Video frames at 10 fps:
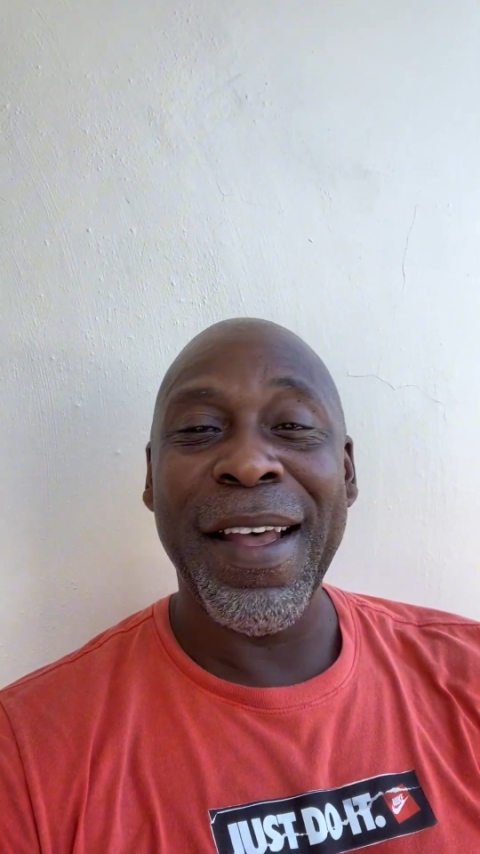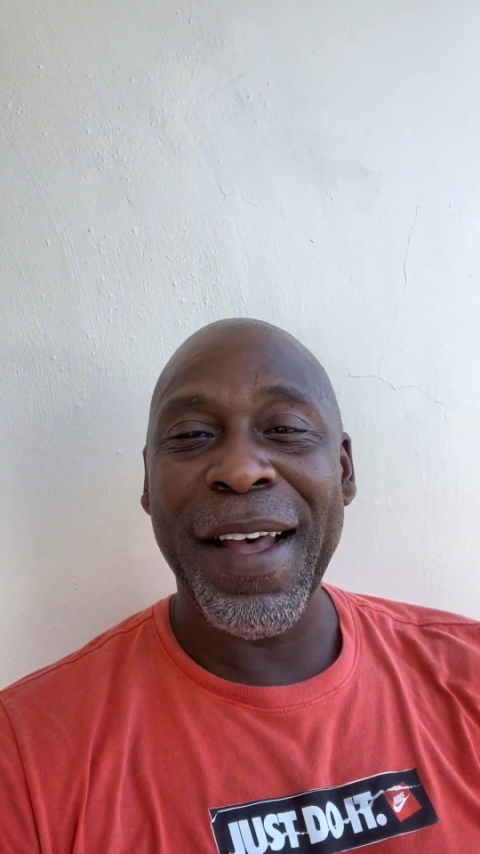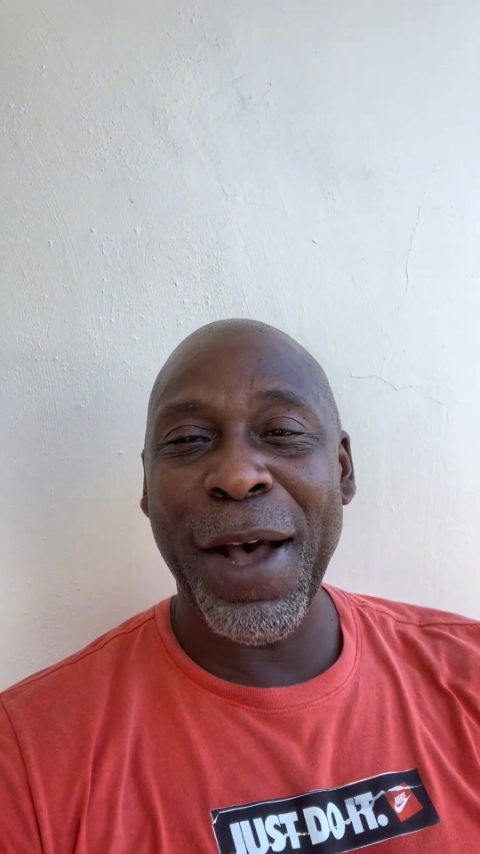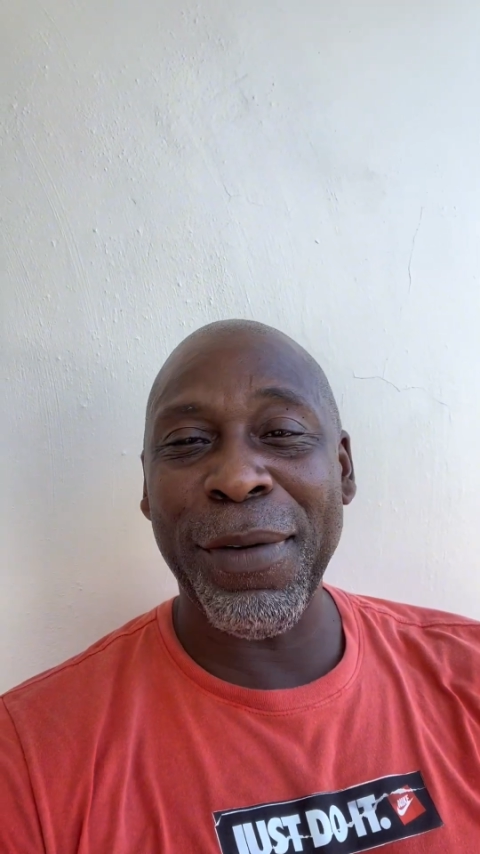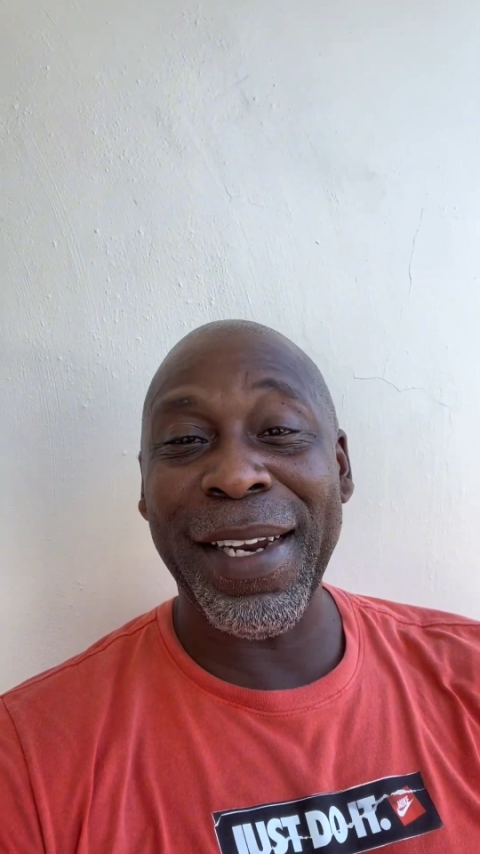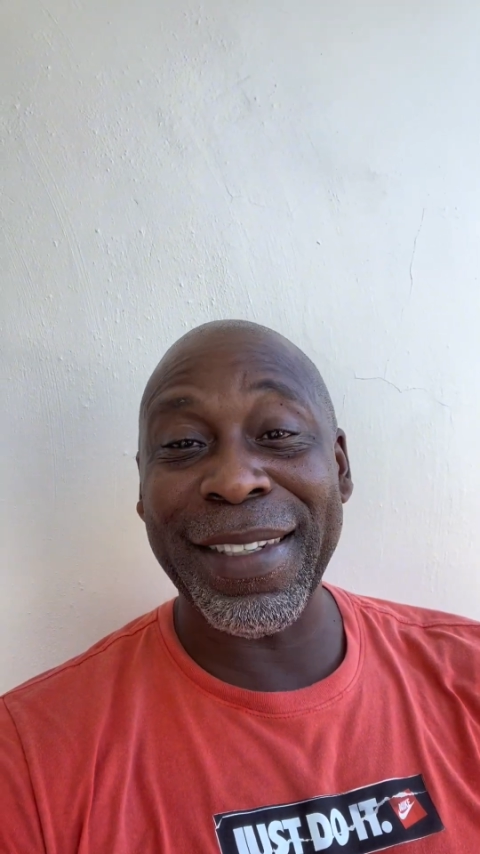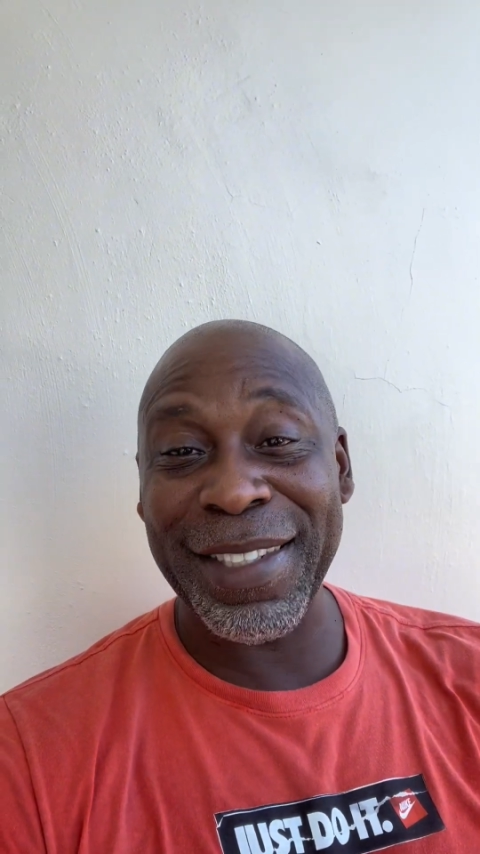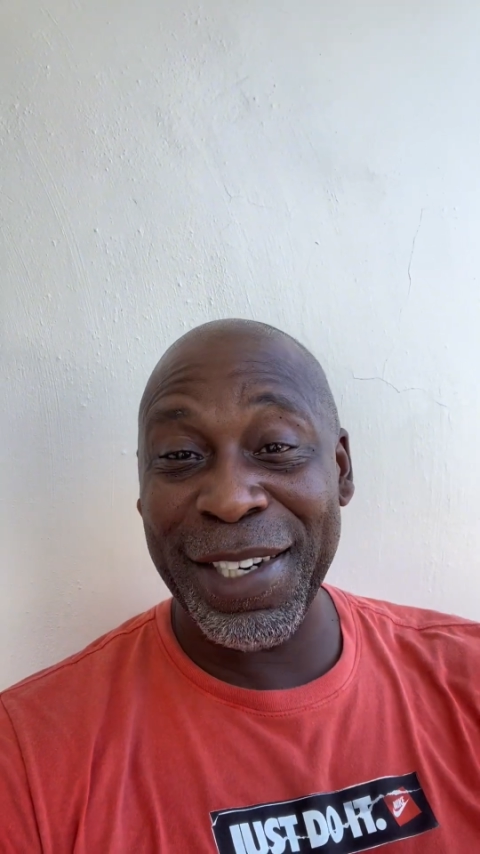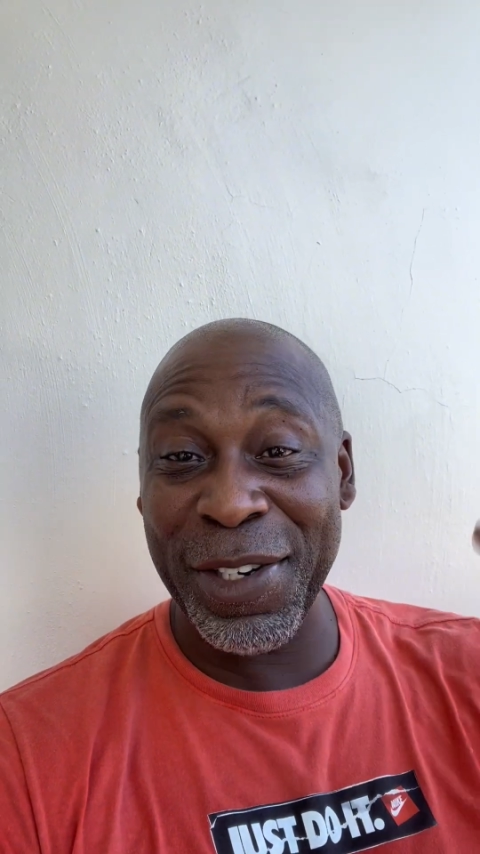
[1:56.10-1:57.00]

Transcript: I would like to hear